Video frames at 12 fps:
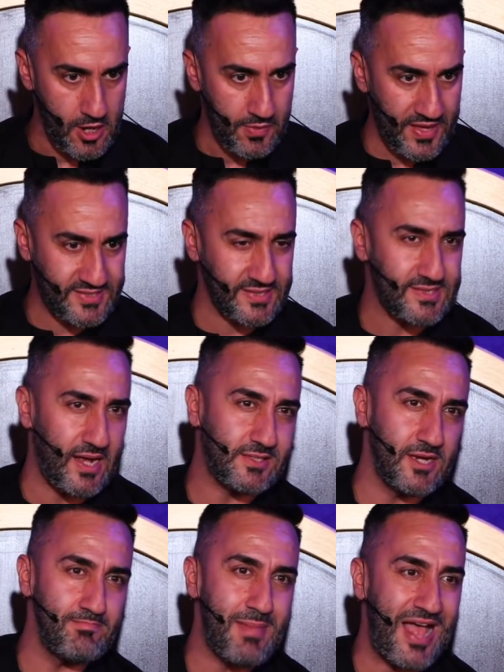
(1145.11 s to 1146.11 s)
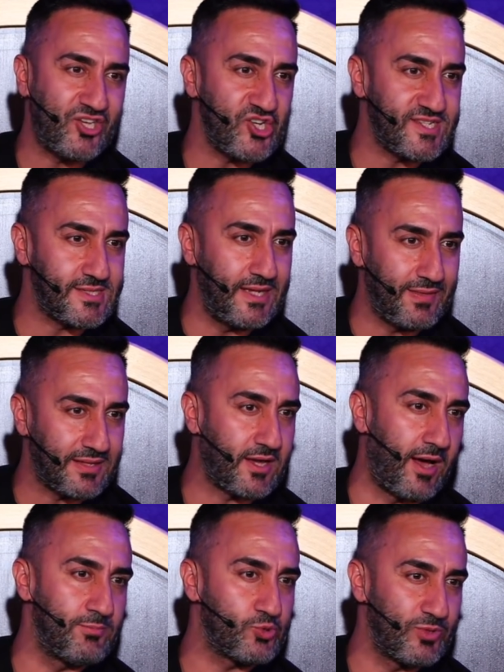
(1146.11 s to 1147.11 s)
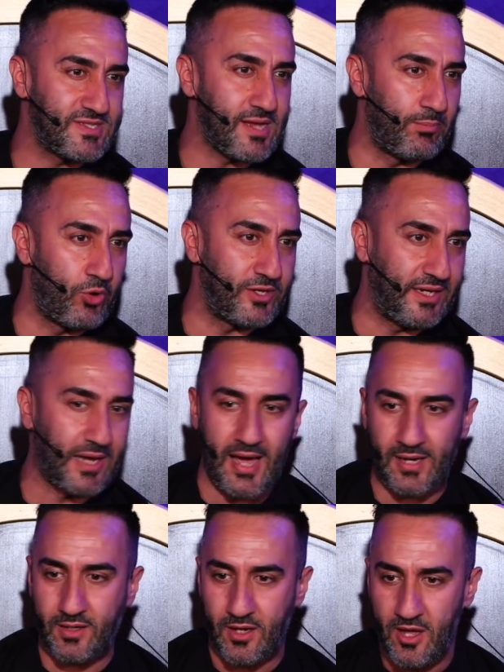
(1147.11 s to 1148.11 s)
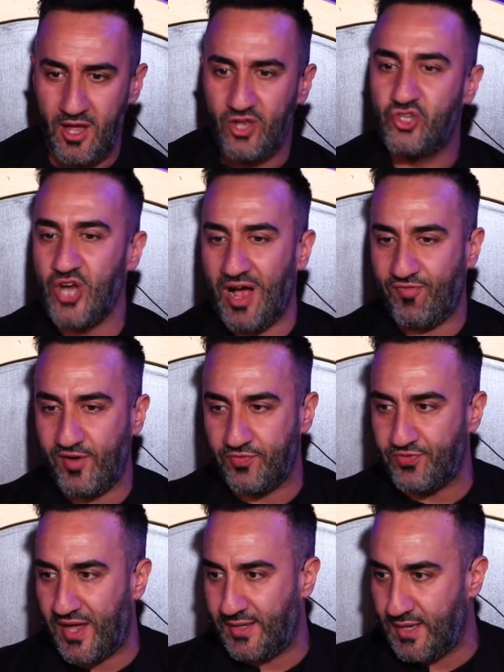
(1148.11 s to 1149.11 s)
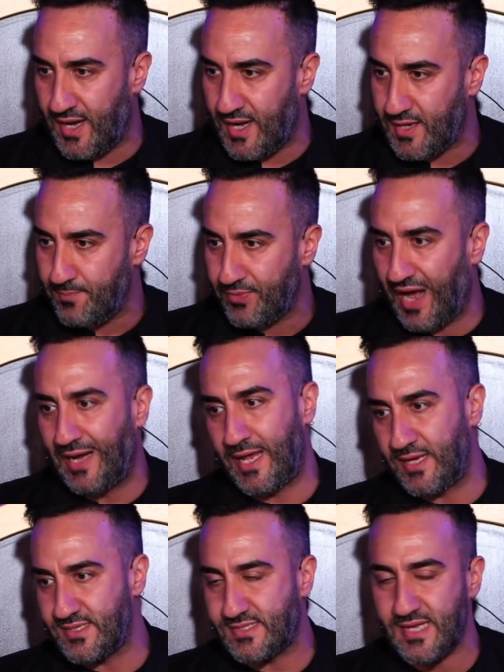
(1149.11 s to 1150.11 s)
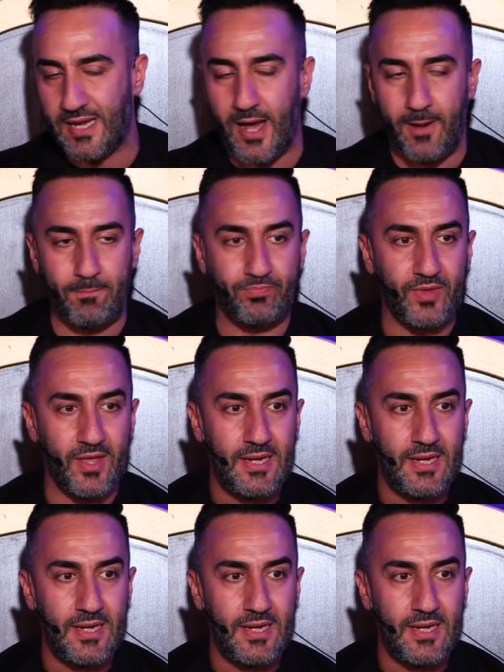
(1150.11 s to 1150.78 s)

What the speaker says: There's a certain majesty that comes with somebody like Ja'far al-Tayyar alayhi salam.